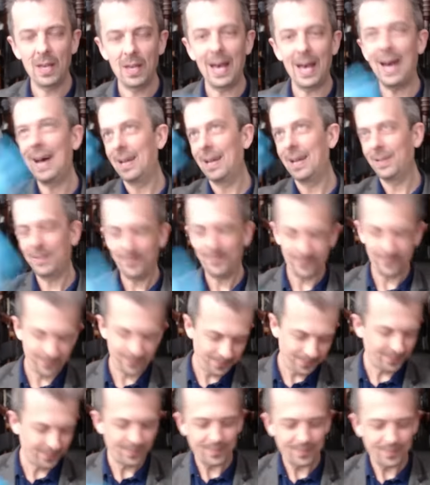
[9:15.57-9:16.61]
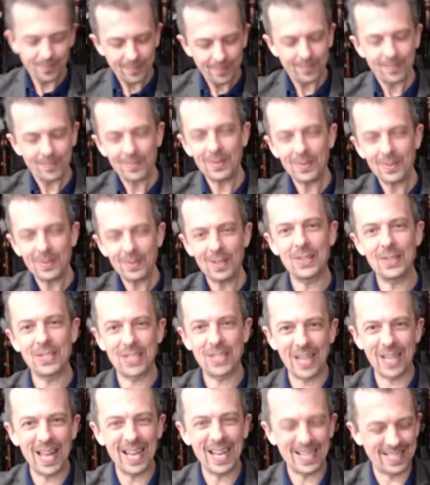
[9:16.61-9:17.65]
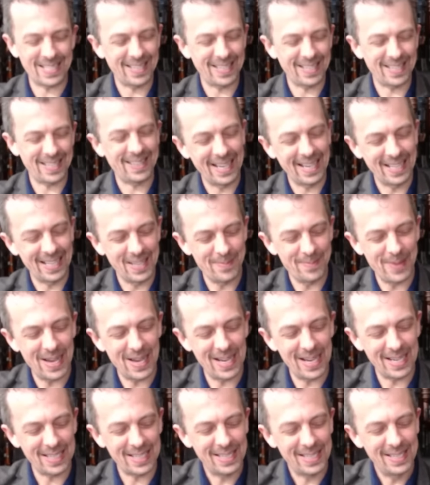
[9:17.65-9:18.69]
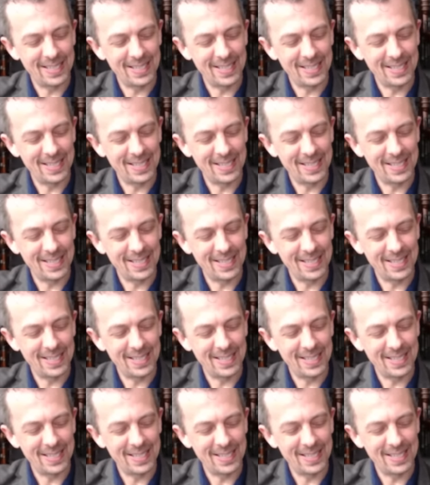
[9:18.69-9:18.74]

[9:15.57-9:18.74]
And the selector thing at the back,